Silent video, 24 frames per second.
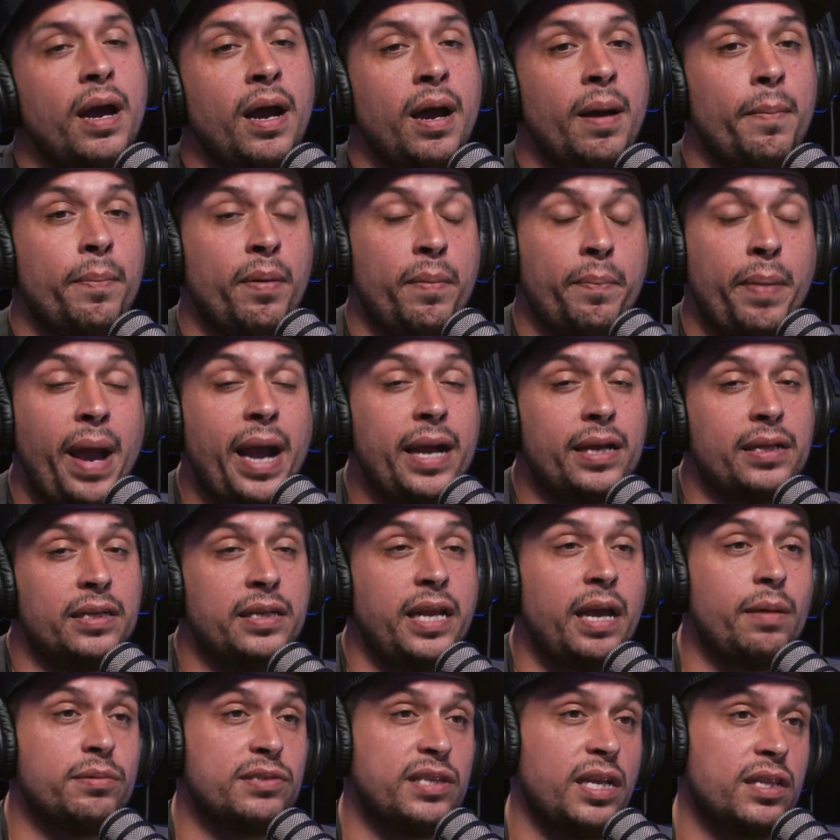But back in
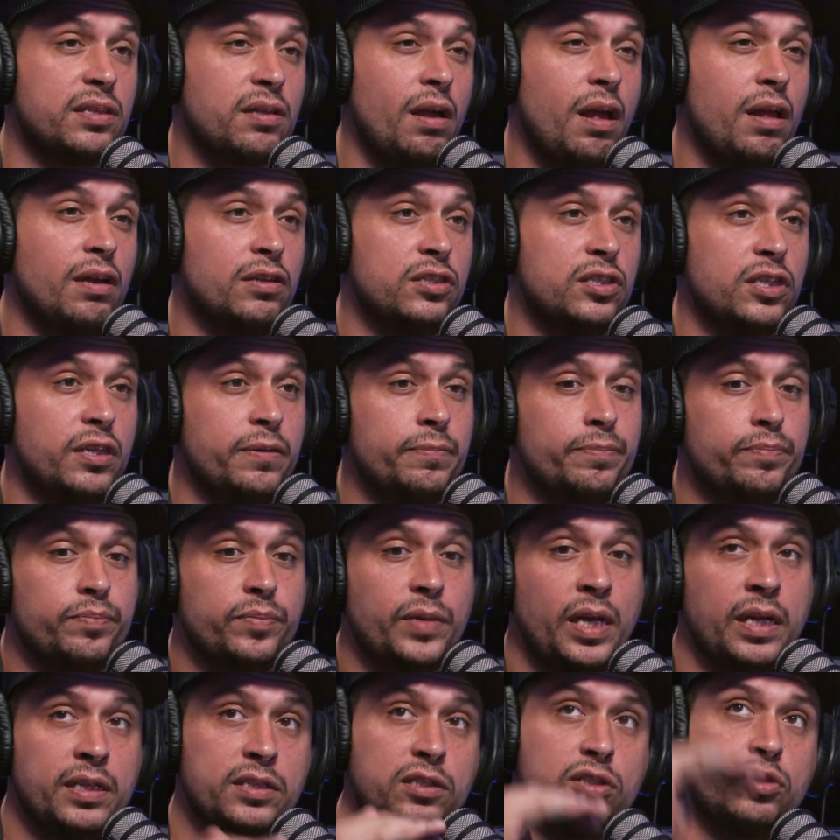the day, it was Anthology,
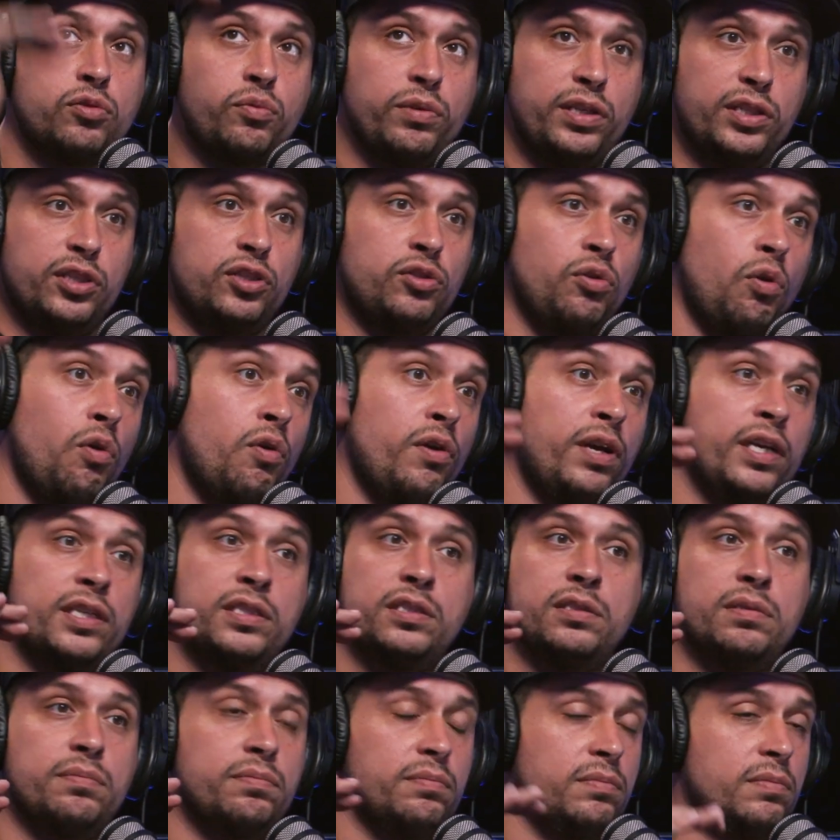and it's 3
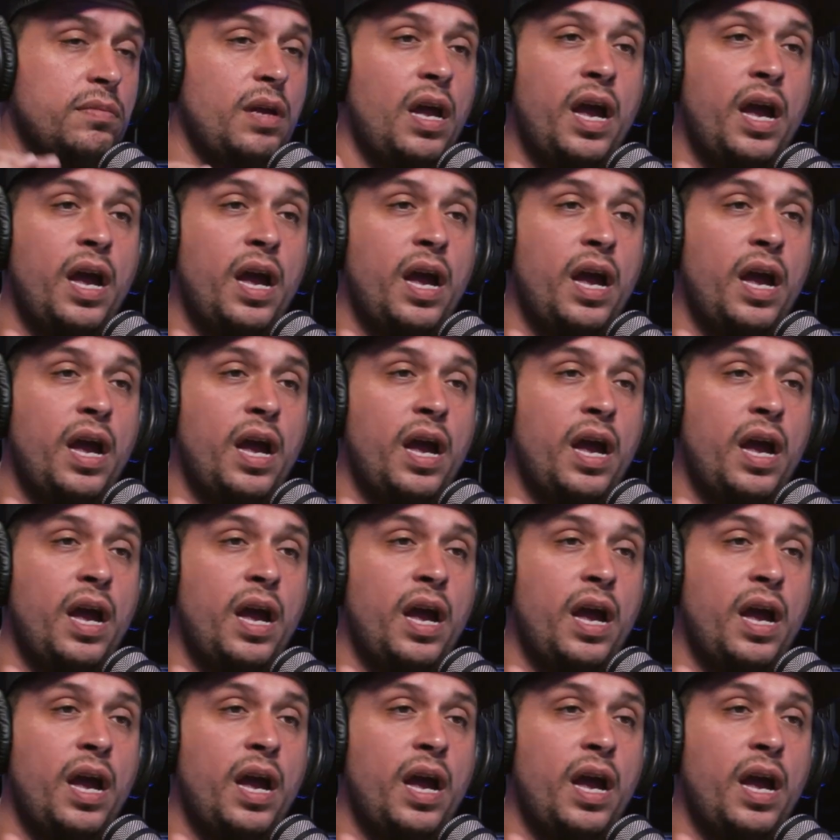stories,